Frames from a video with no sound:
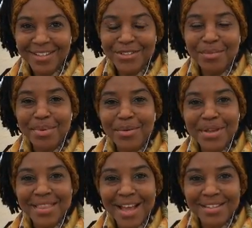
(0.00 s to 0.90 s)
to be
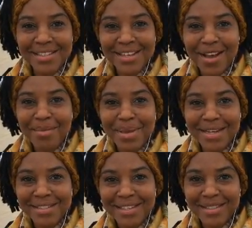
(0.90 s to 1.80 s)
with us in our
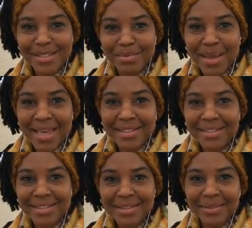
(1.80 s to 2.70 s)
medicine space.